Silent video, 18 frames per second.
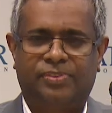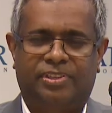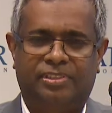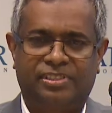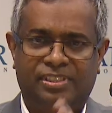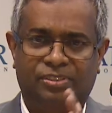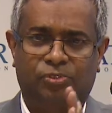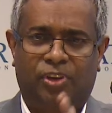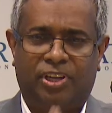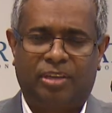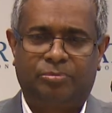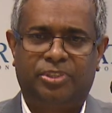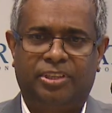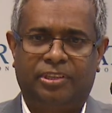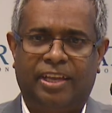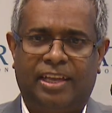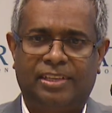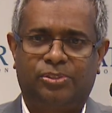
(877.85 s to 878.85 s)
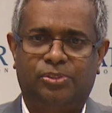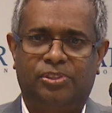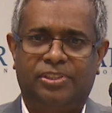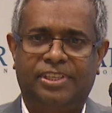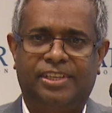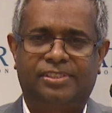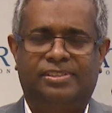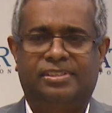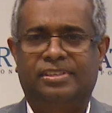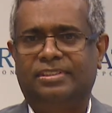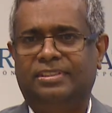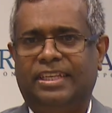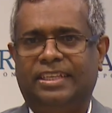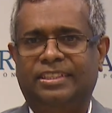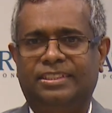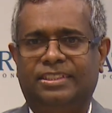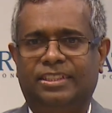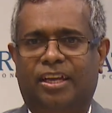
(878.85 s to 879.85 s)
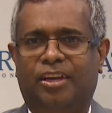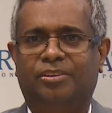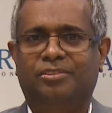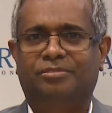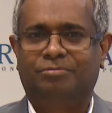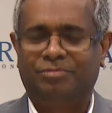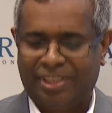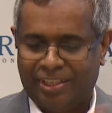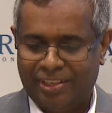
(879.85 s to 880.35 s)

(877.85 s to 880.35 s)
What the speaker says: one of the gas holders, take it out.